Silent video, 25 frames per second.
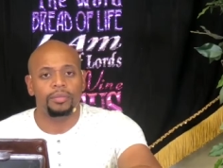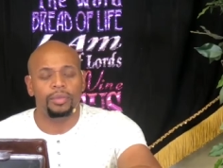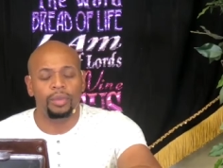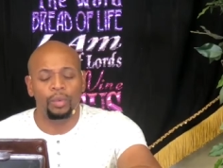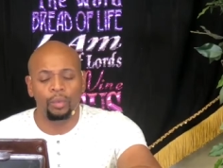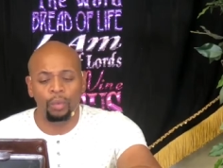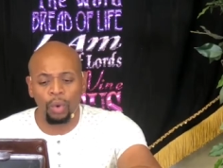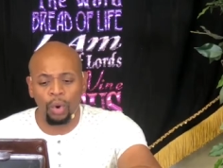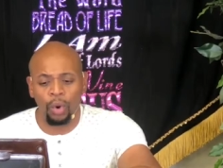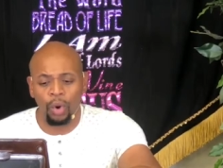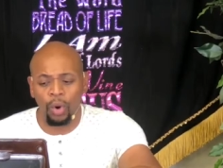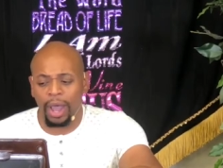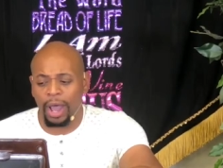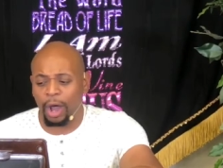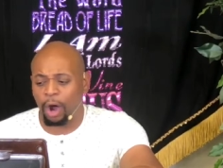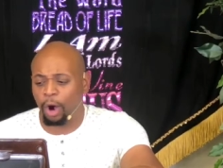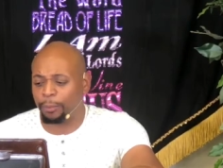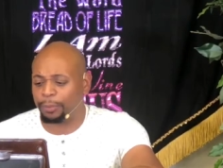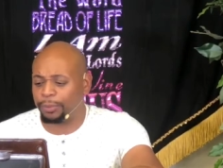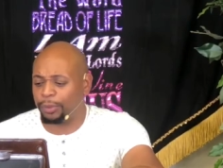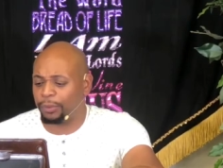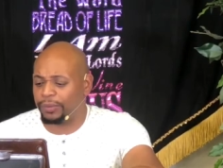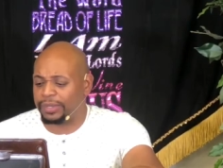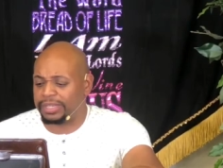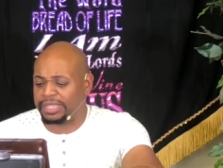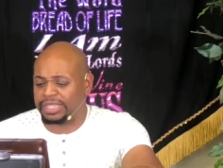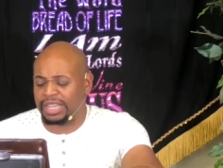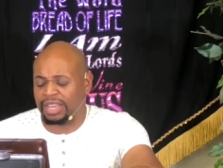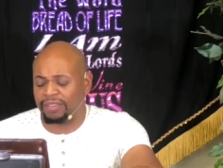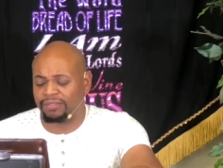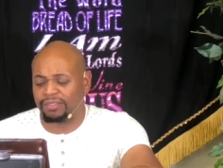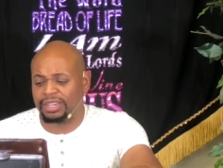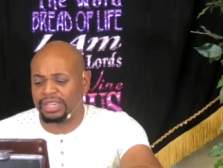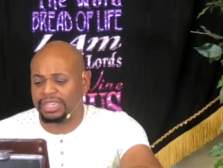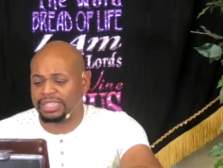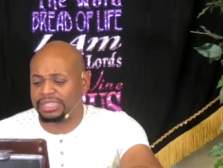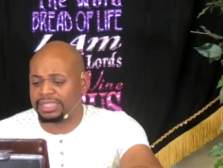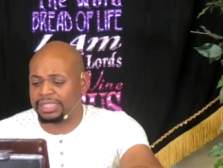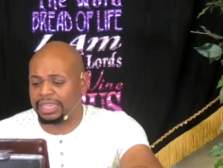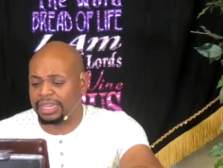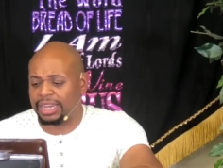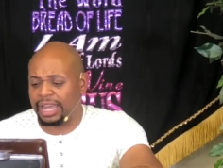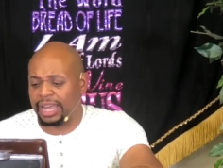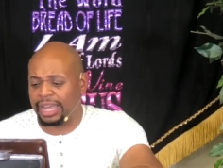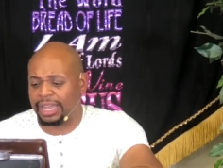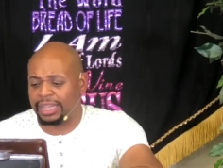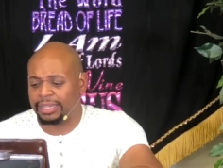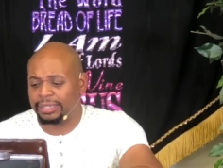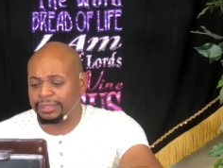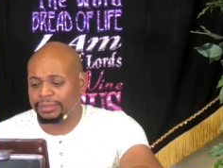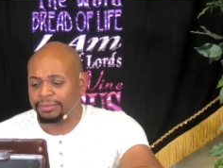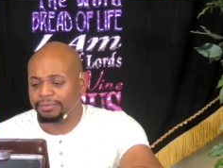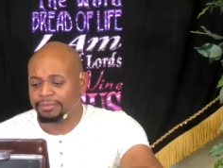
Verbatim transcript: Woo, I hope you're receiving this tonight.